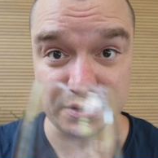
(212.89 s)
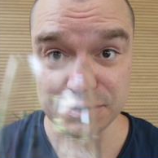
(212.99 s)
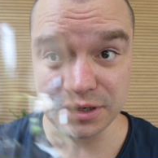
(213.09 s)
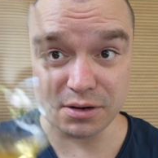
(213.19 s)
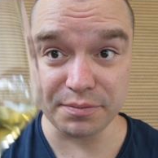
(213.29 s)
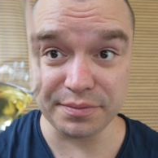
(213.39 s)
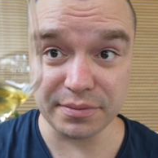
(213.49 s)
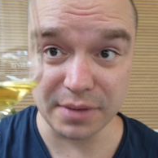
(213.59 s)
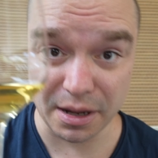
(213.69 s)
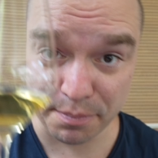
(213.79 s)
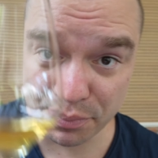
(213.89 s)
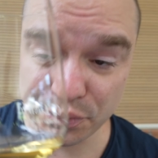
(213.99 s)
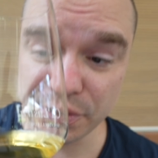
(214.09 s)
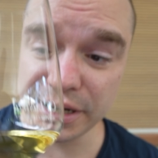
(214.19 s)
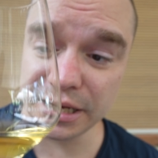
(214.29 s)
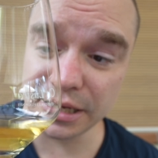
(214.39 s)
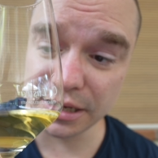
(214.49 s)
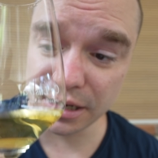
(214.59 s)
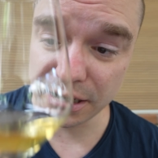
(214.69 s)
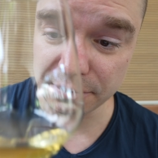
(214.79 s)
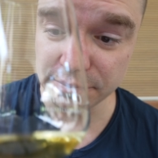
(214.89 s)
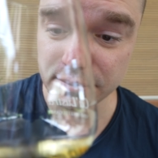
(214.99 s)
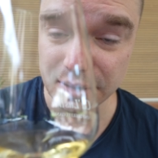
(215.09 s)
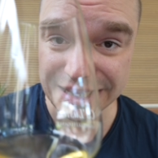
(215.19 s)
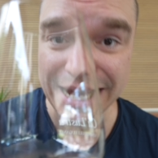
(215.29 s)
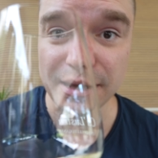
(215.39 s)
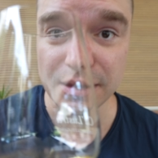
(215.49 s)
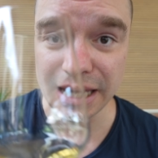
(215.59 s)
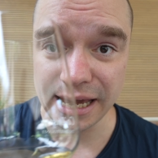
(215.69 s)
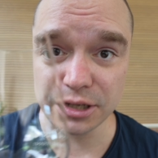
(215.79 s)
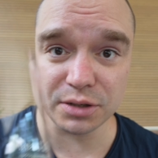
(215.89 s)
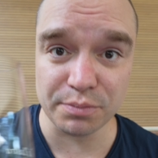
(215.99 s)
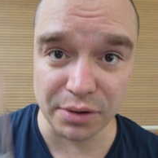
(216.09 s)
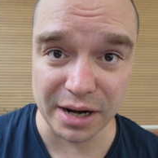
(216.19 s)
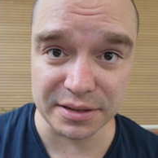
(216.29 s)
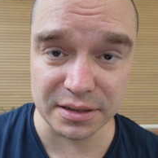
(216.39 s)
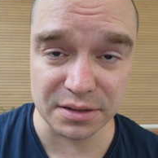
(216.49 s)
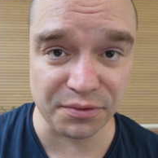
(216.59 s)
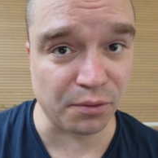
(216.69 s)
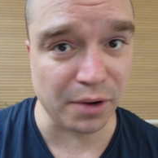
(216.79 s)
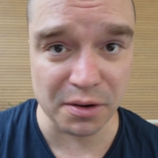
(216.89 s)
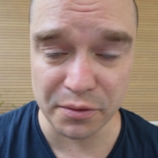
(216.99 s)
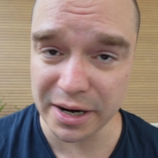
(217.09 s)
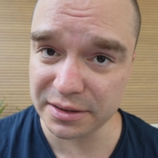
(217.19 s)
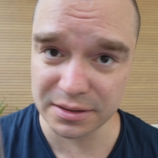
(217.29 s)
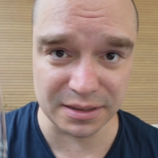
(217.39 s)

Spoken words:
So a pretty lengthy aging process for white wines,